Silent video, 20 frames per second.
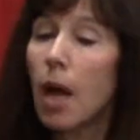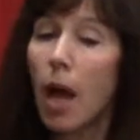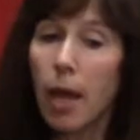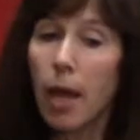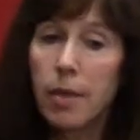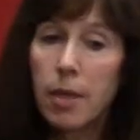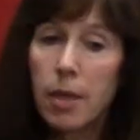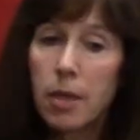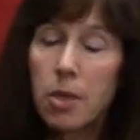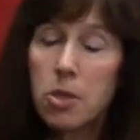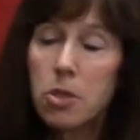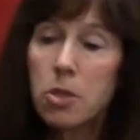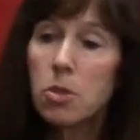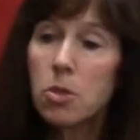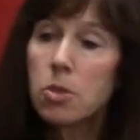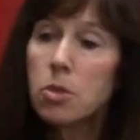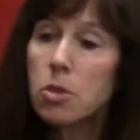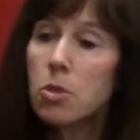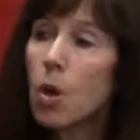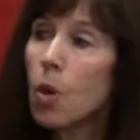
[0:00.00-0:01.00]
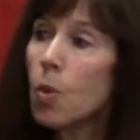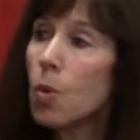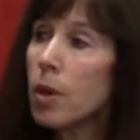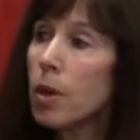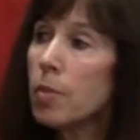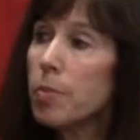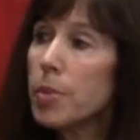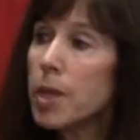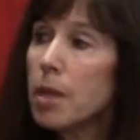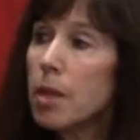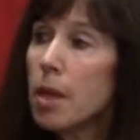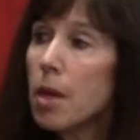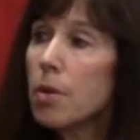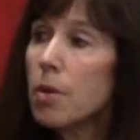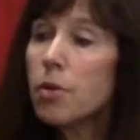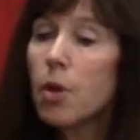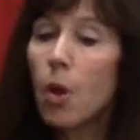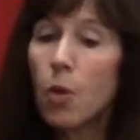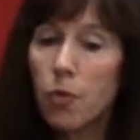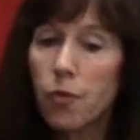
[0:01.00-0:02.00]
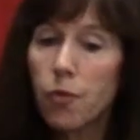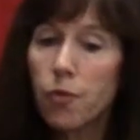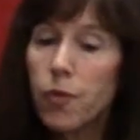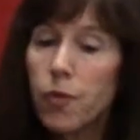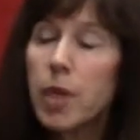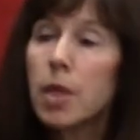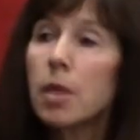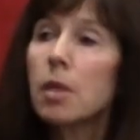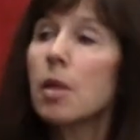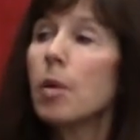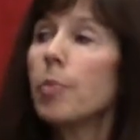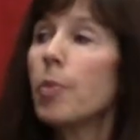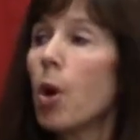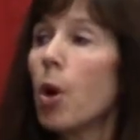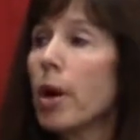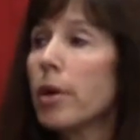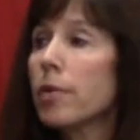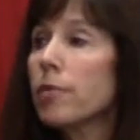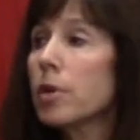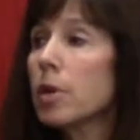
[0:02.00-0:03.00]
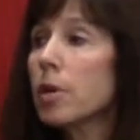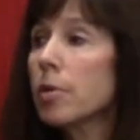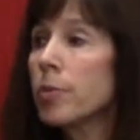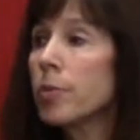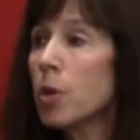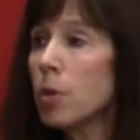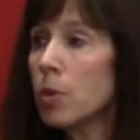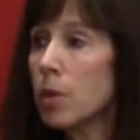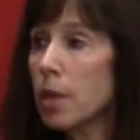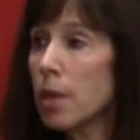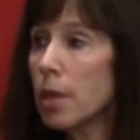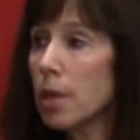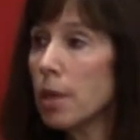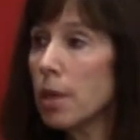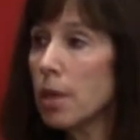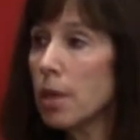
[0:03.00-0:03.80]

I think the students who don't want to be there don't feel a part of the community.